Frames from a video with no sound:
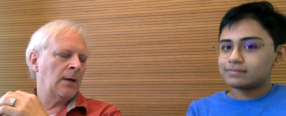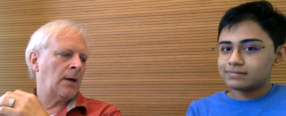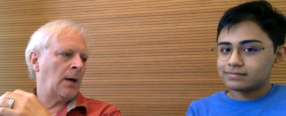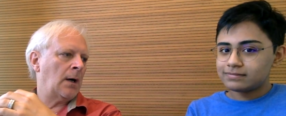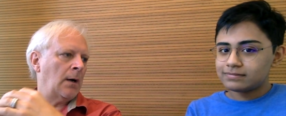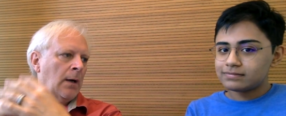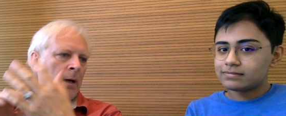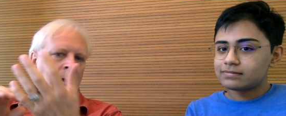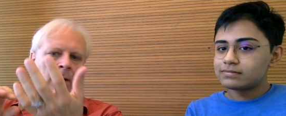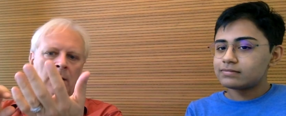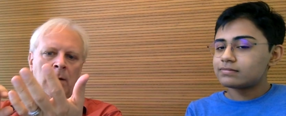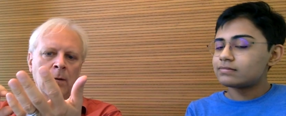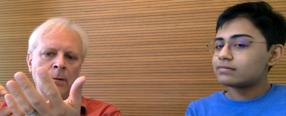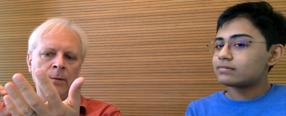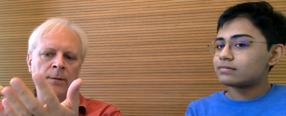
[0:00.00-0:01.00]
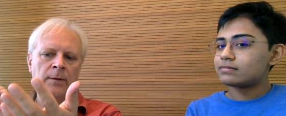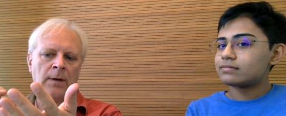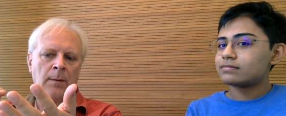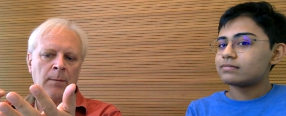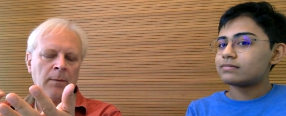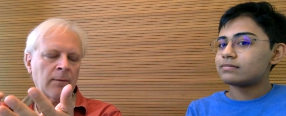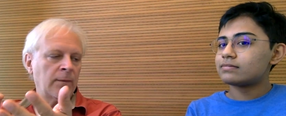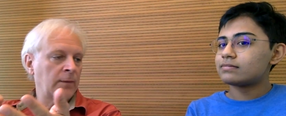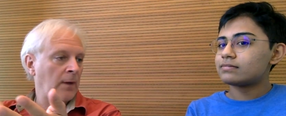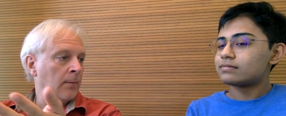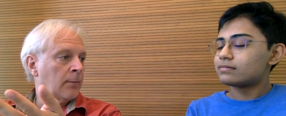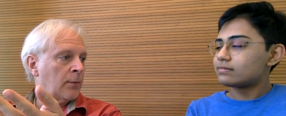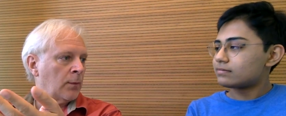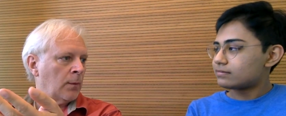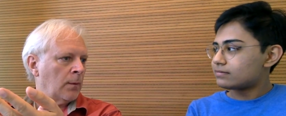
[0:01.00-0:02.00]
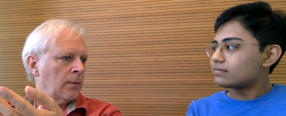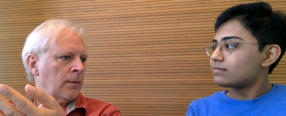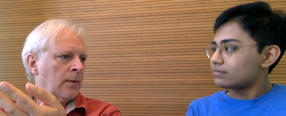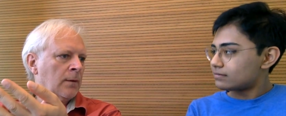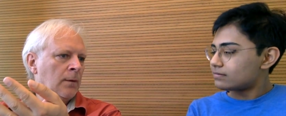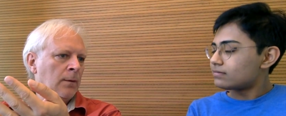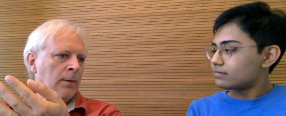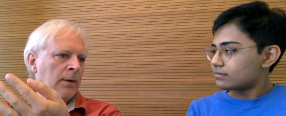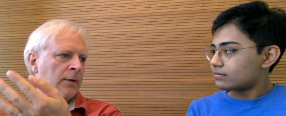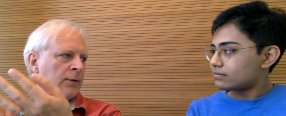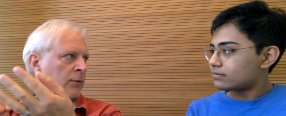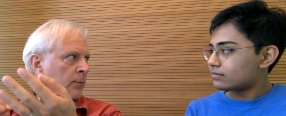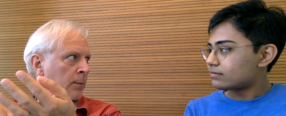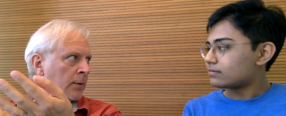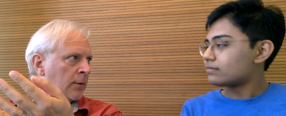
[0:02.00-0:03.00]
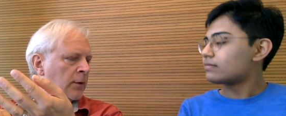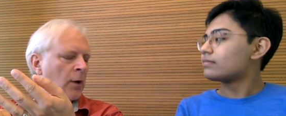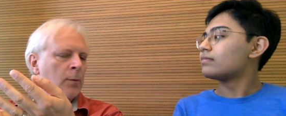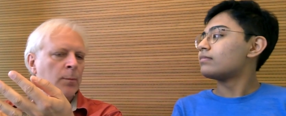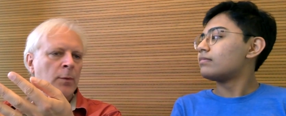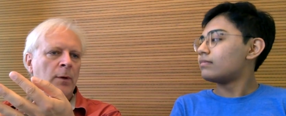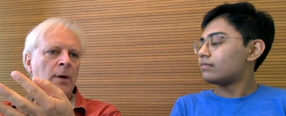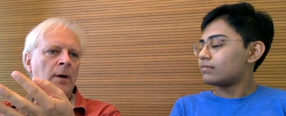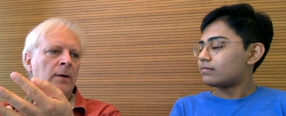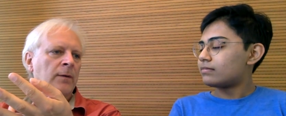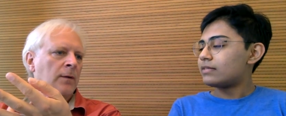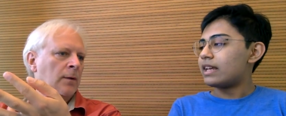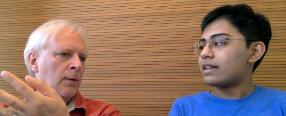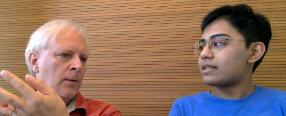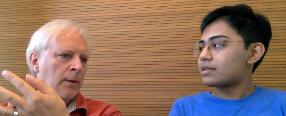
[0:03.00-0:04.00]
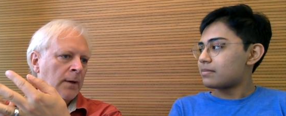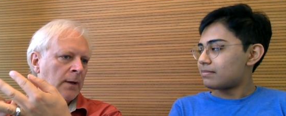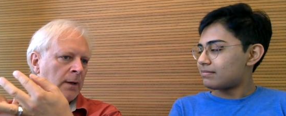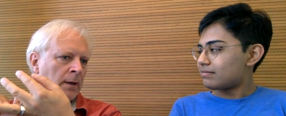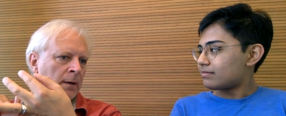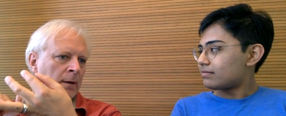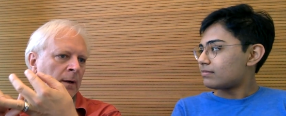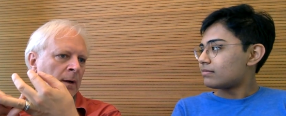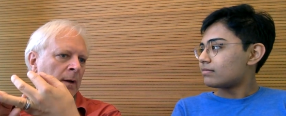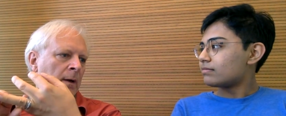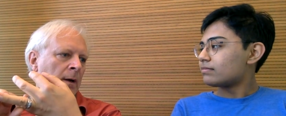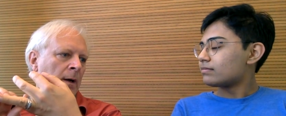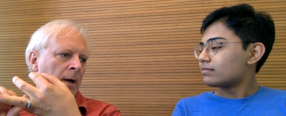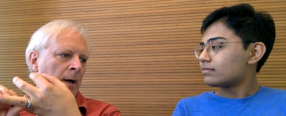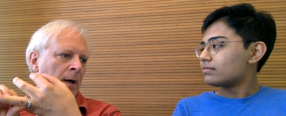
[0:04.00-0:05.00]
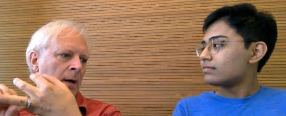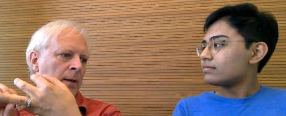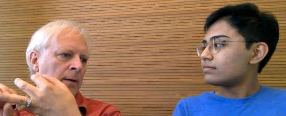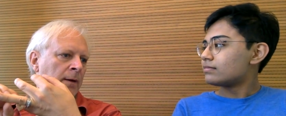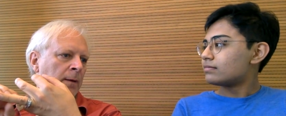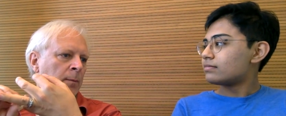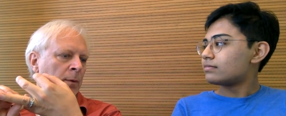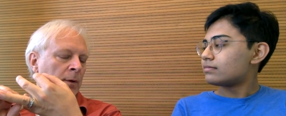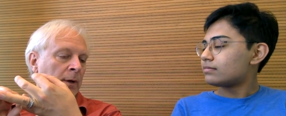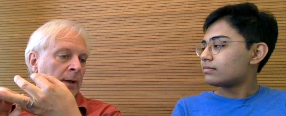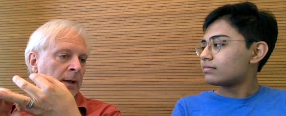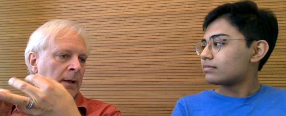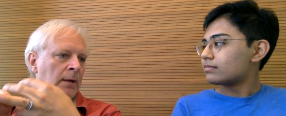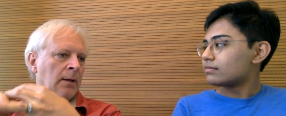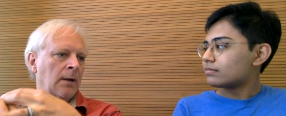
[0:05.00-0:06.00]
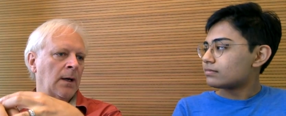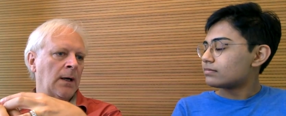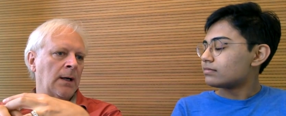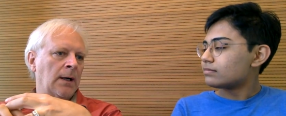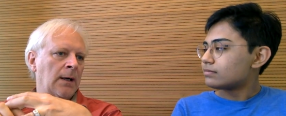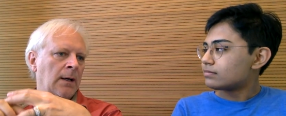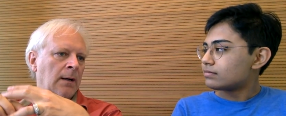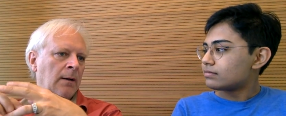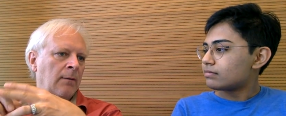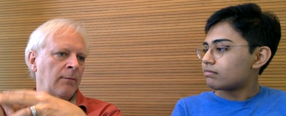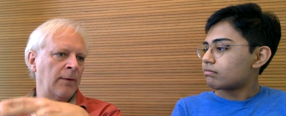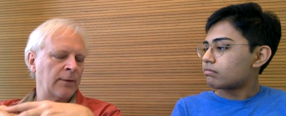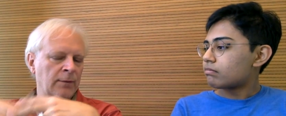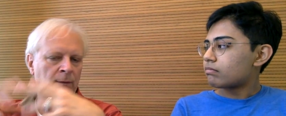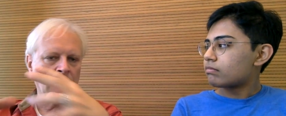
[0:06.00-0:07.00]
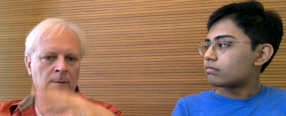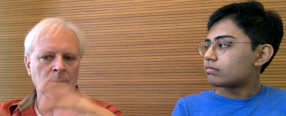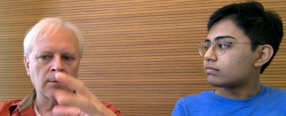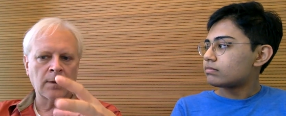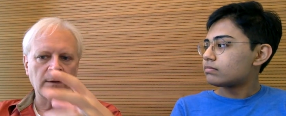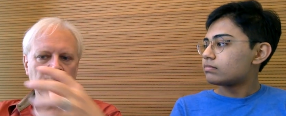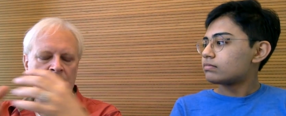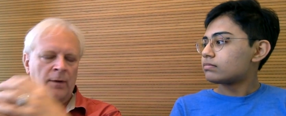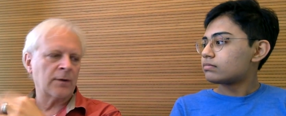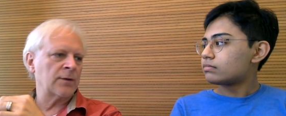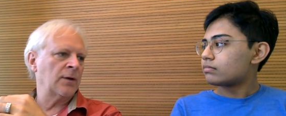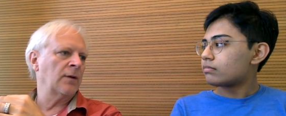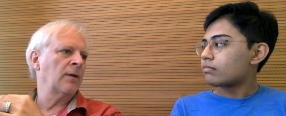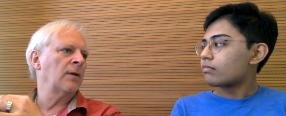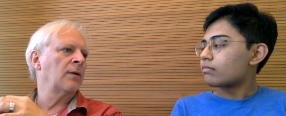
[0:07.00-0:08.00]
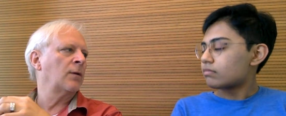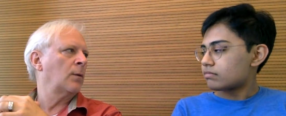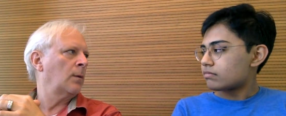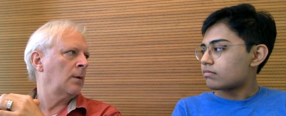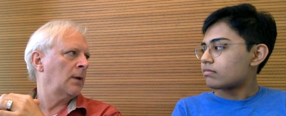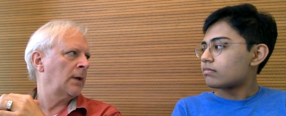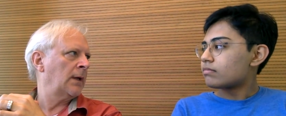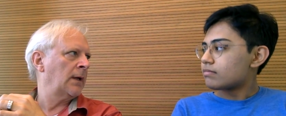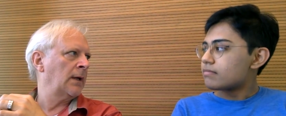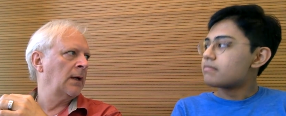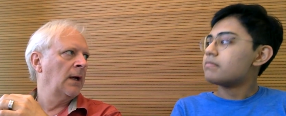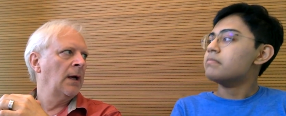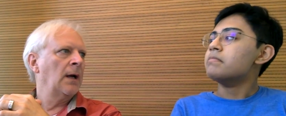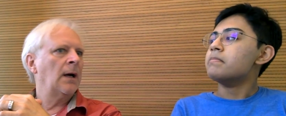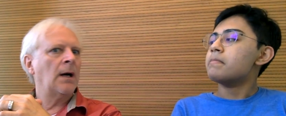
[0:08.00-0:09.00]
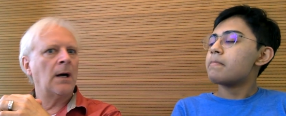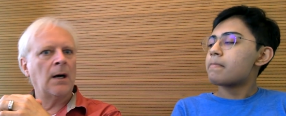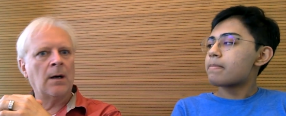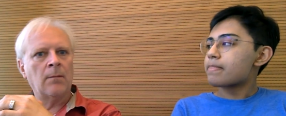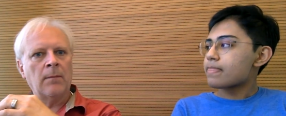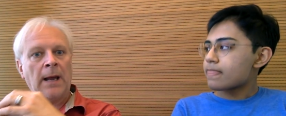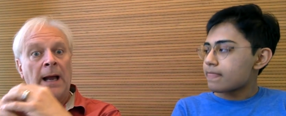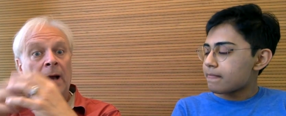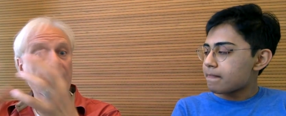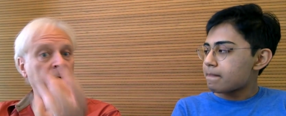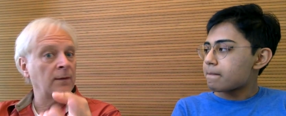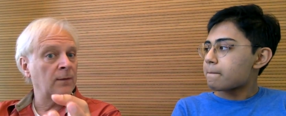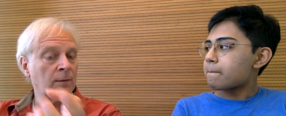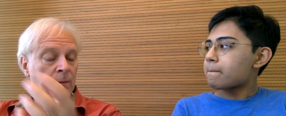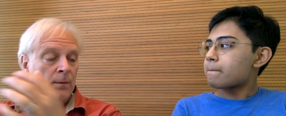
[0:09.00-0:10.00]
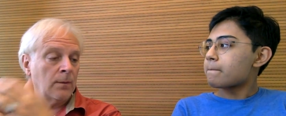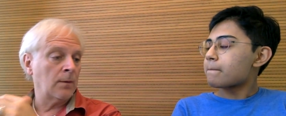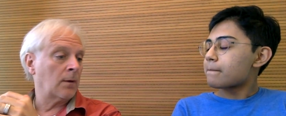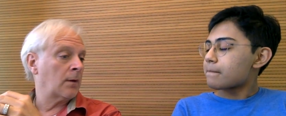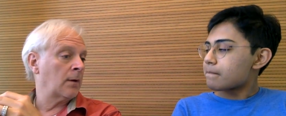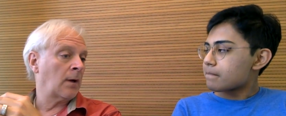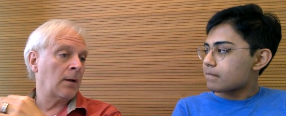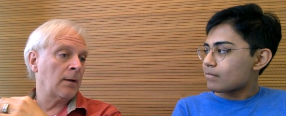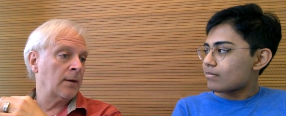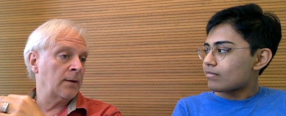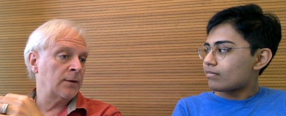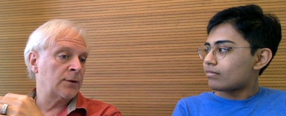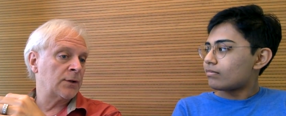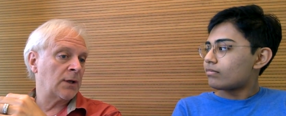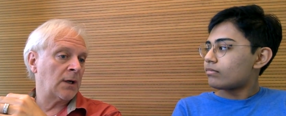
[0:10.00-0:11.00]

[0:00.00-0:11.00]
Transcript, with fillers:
Speaker 1: Uh, it includes a number of sub tools, including Jupyter Notebooks, yes. including our uh, the deep learning uh, visual construction tooling, mm-hmm. um, access to our knowledge